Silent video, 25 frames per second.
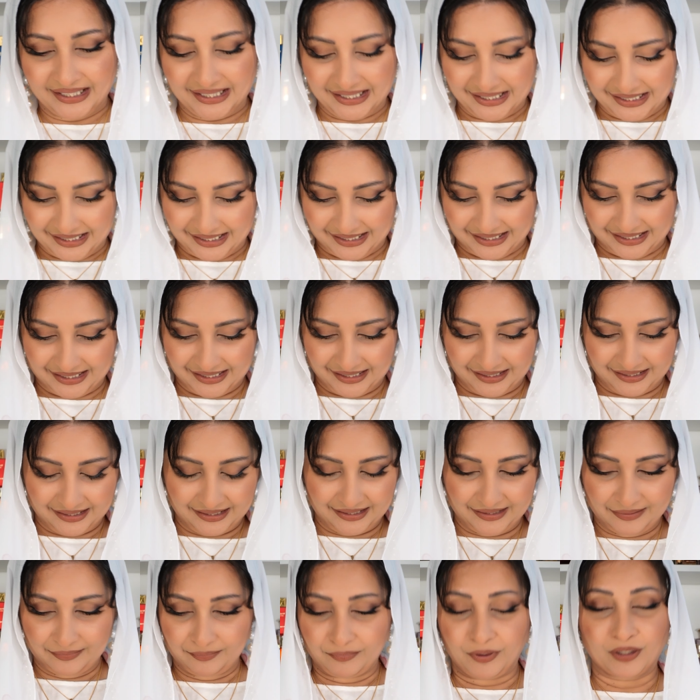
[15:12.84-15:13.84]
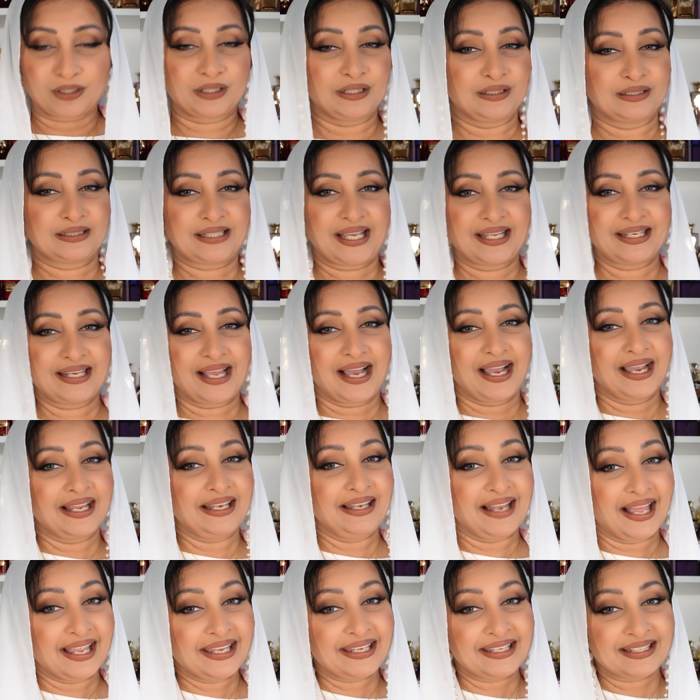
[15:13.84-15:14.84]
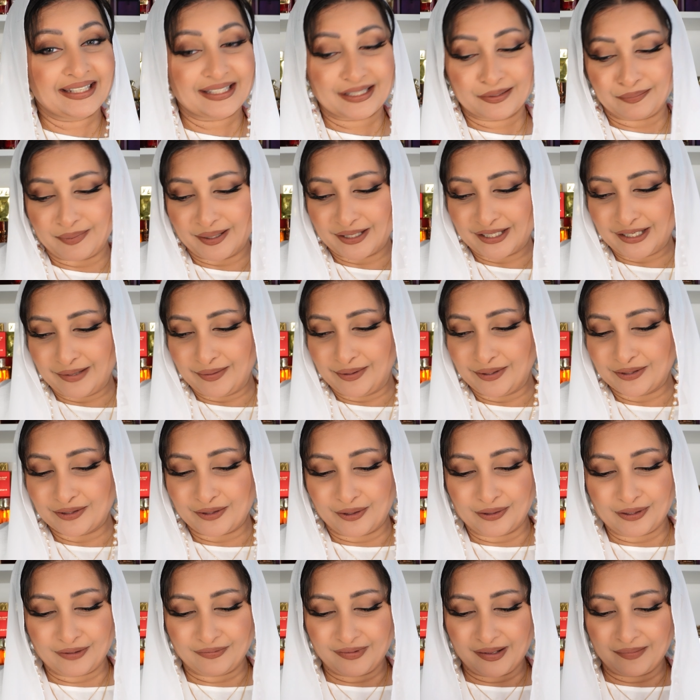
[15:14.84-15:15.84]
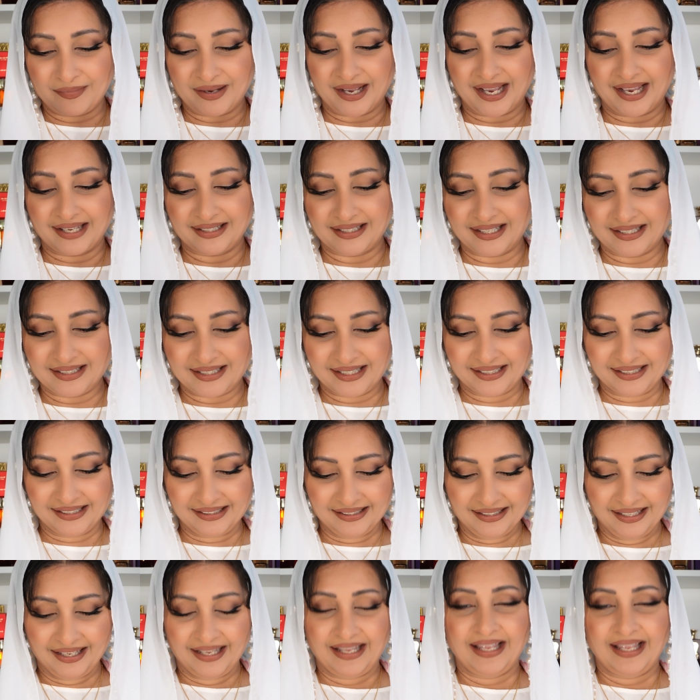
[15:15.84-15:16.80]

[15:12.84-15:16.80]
these bottles. And I like it especially because all of them are identical.